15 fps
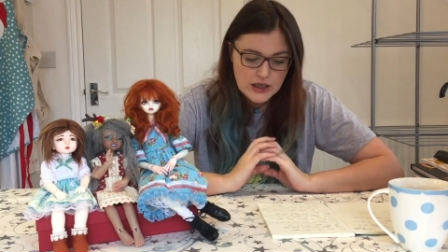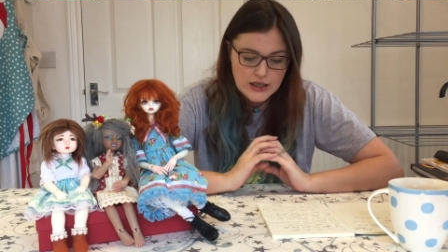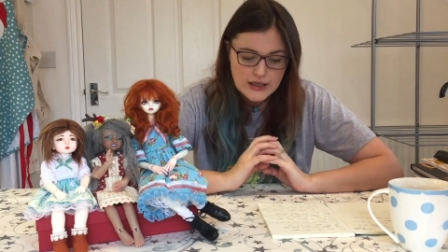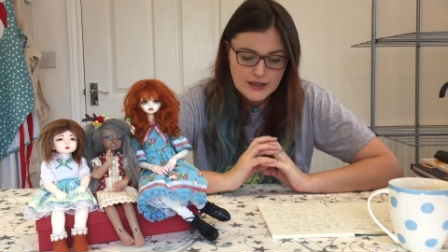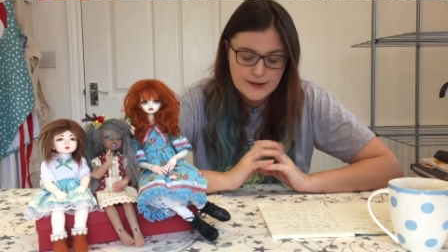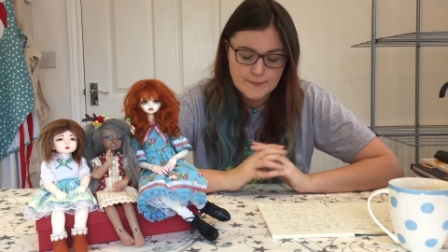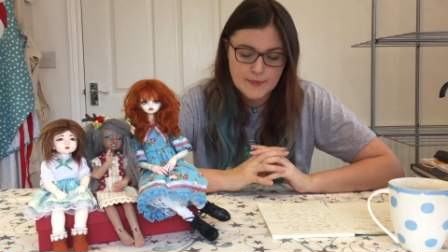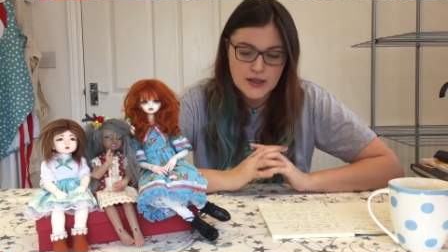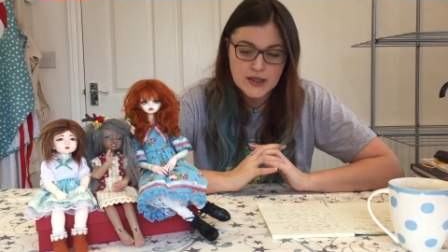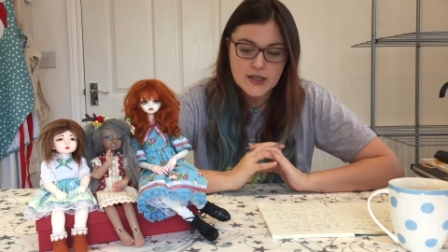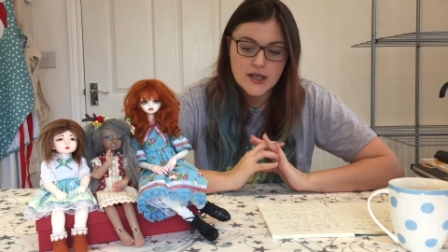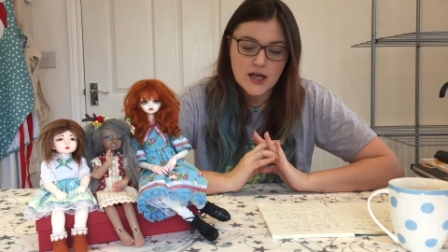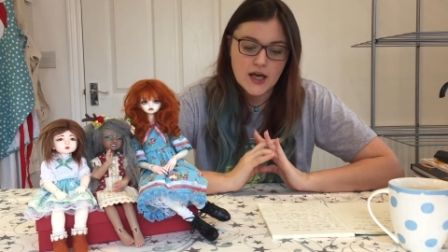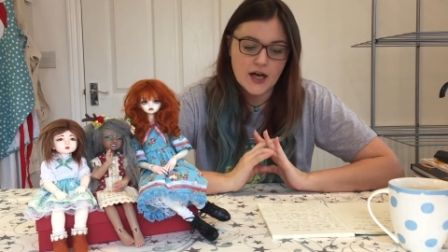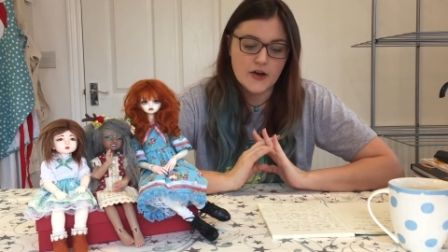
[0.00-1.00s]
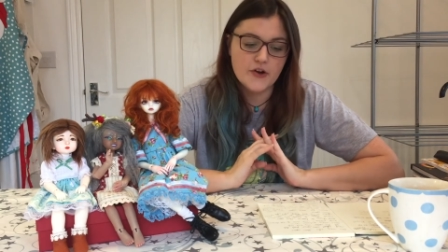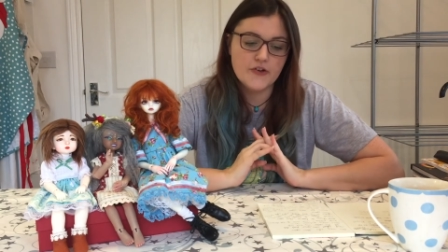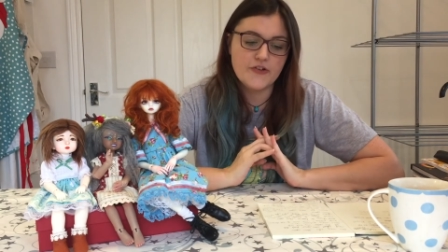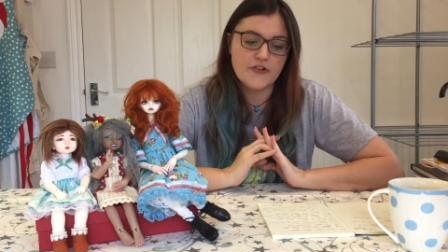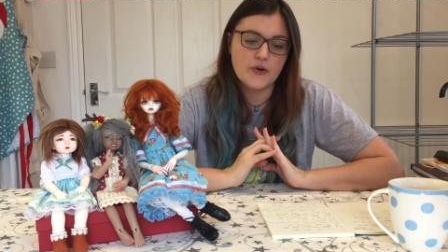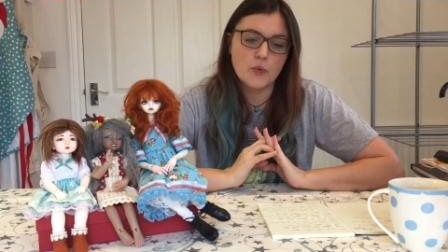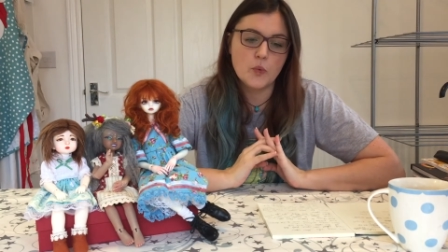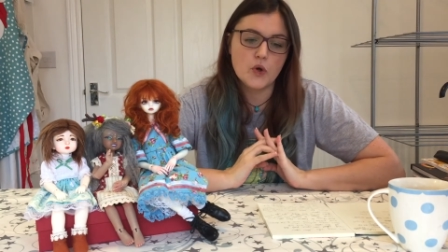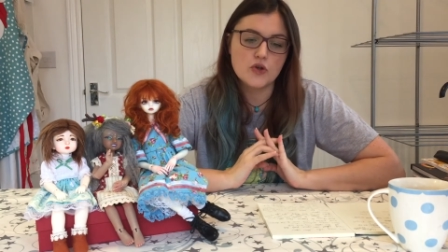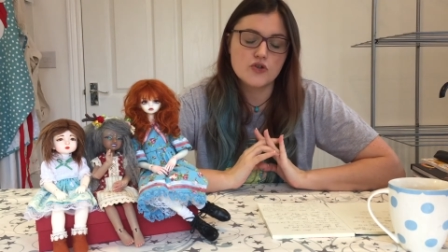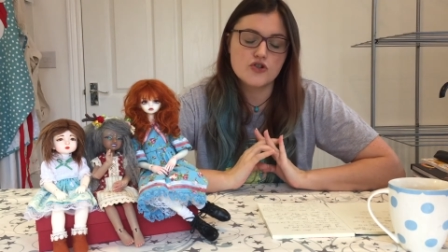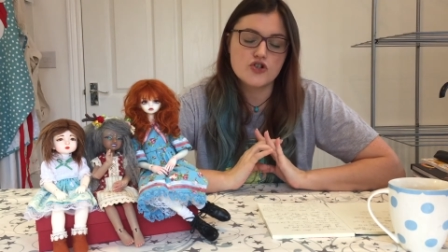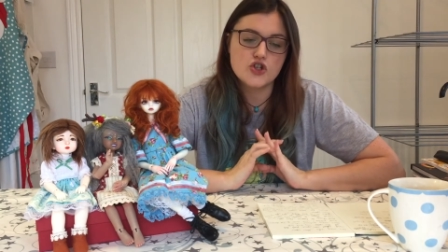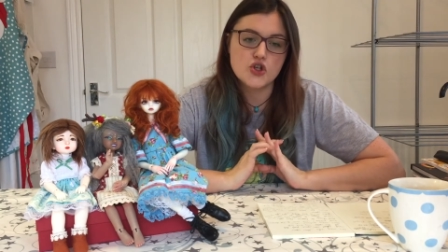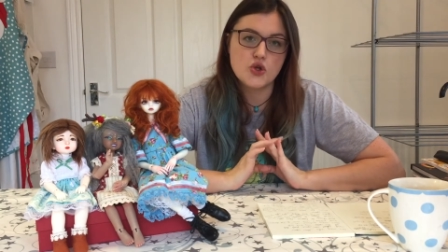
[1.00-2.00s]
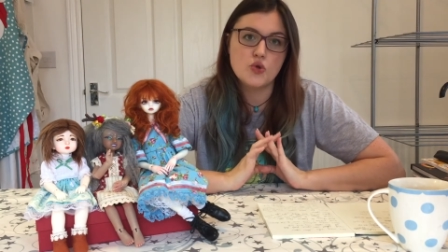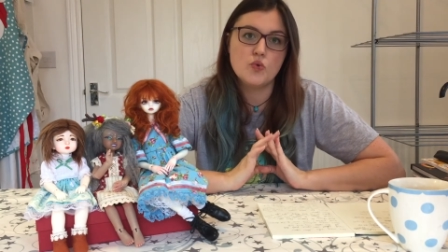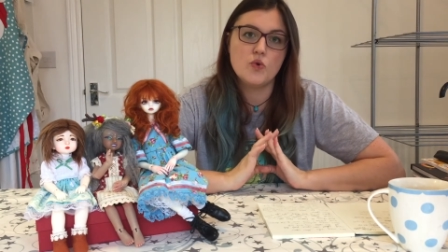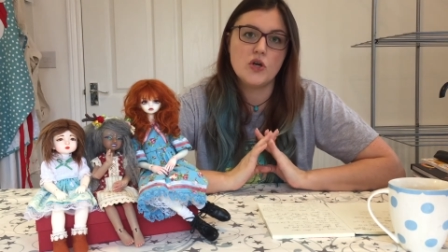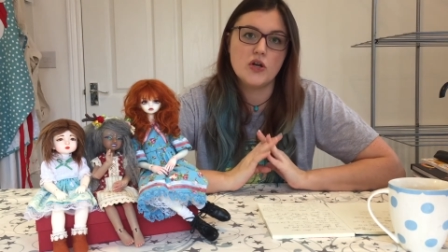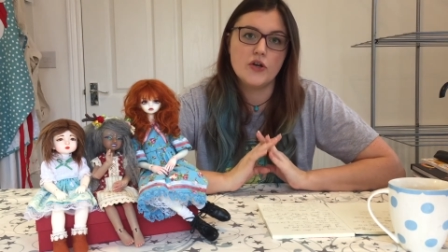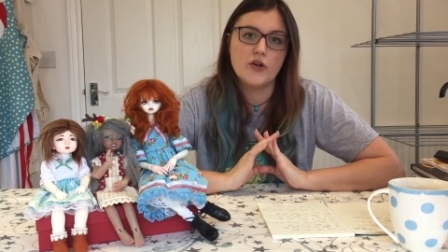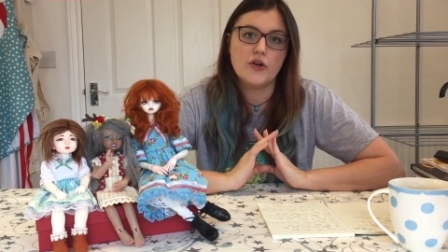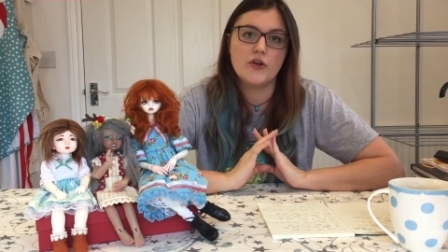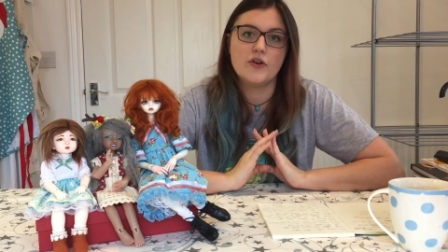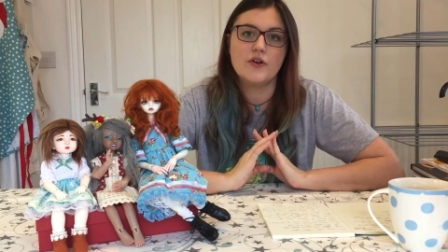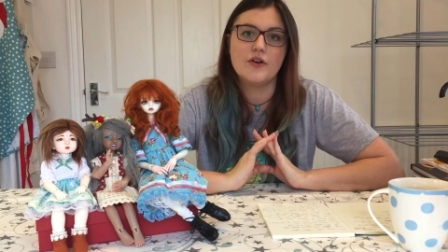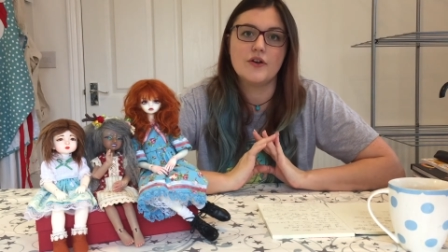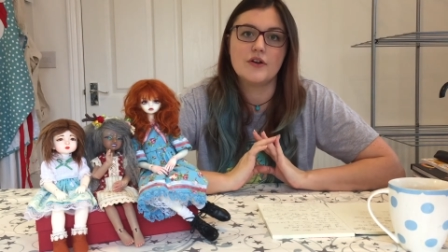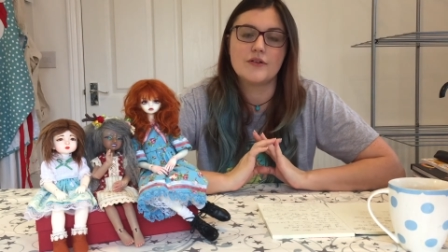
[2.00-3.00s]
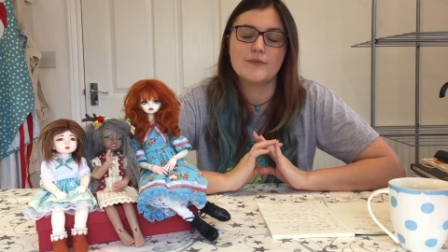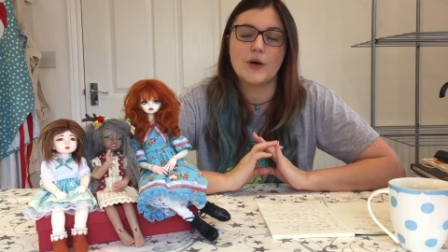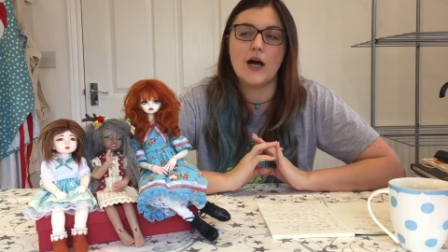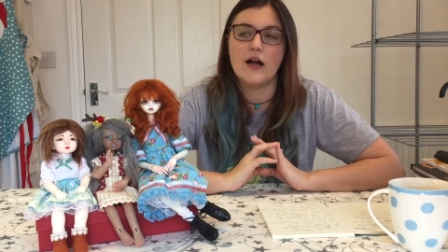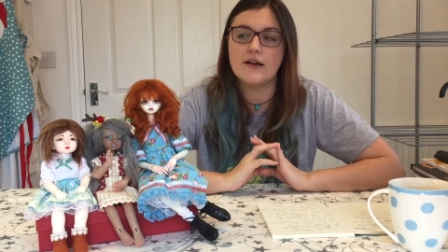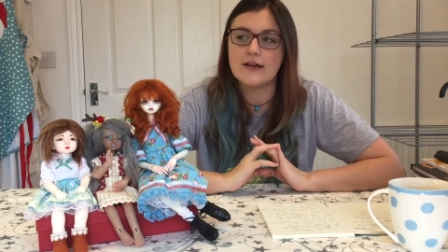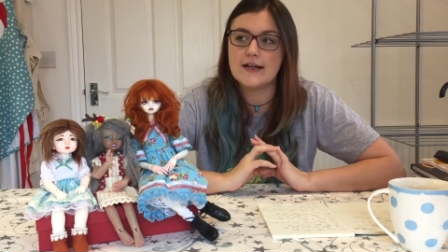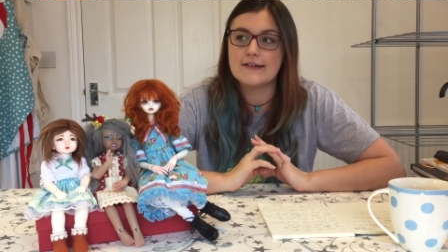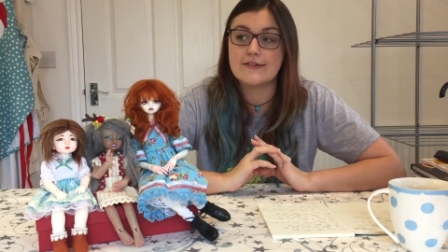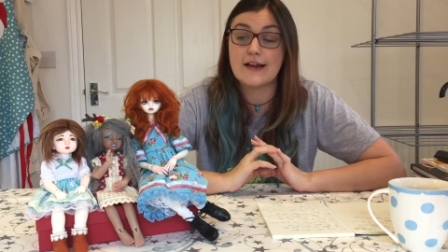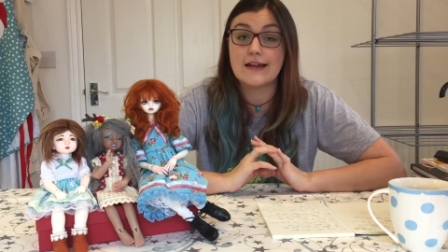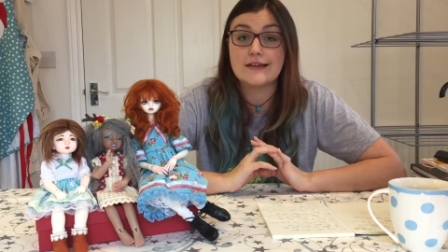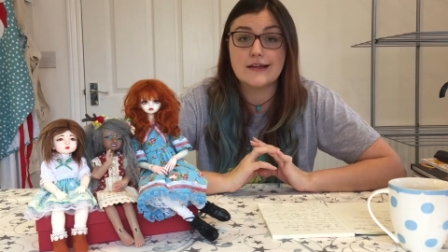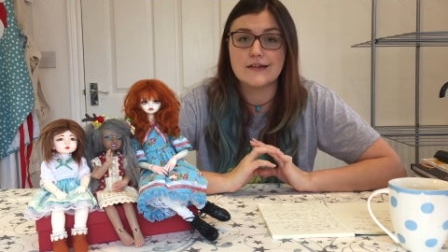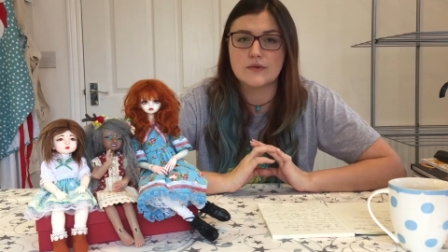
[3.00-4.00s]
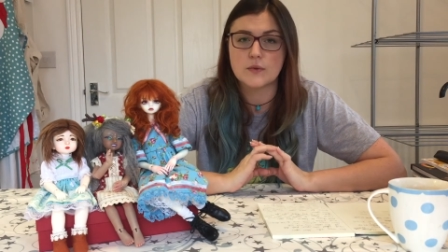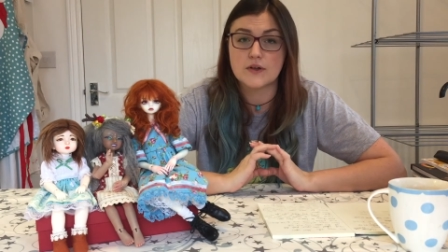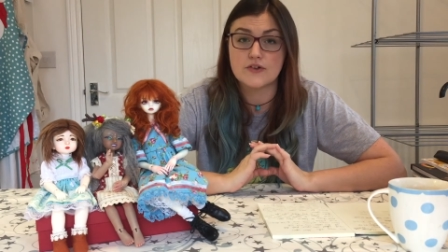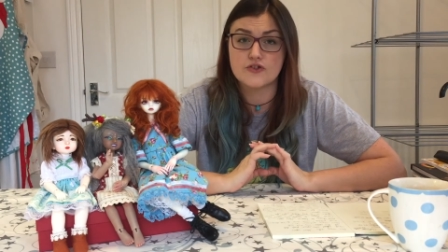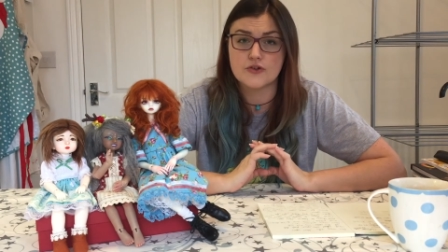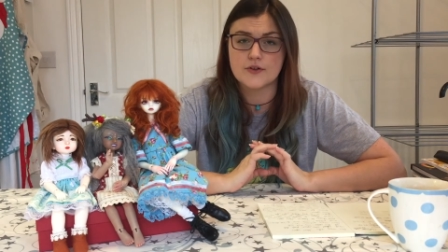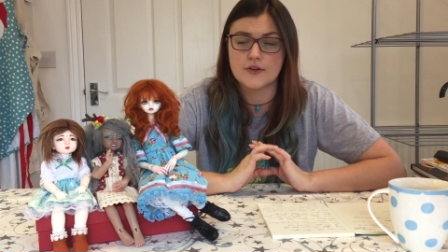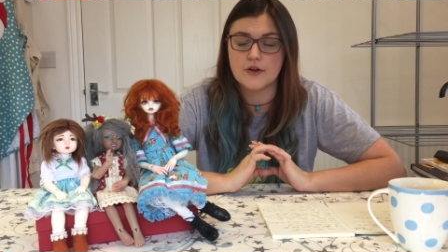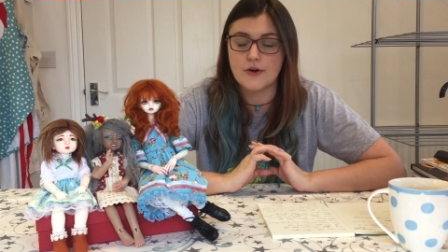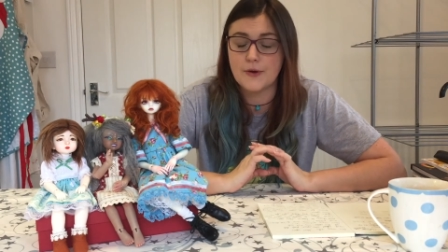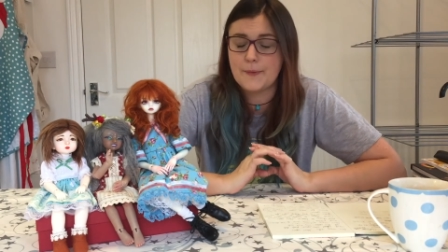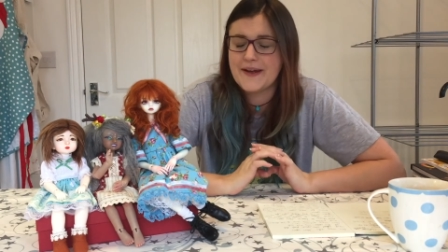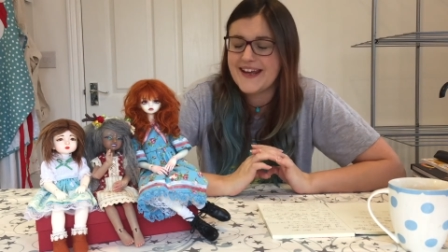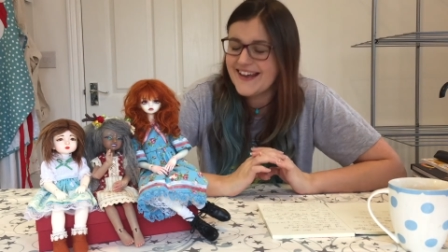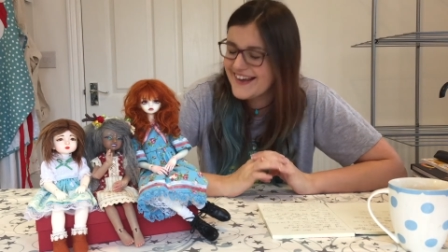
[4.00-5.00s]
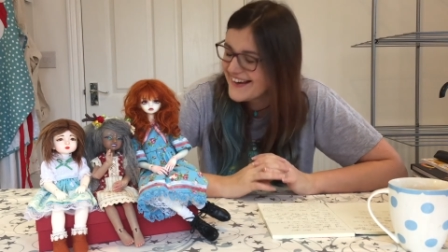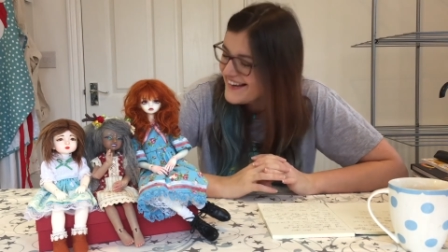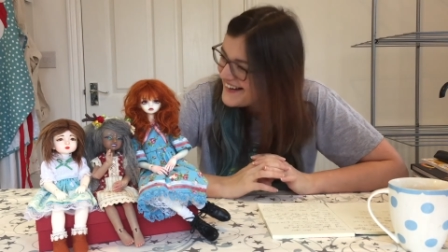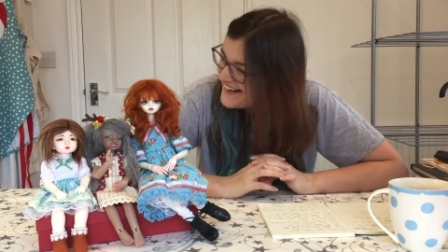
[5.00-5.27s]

I also want to learn, well, I said this when I joined the hobby,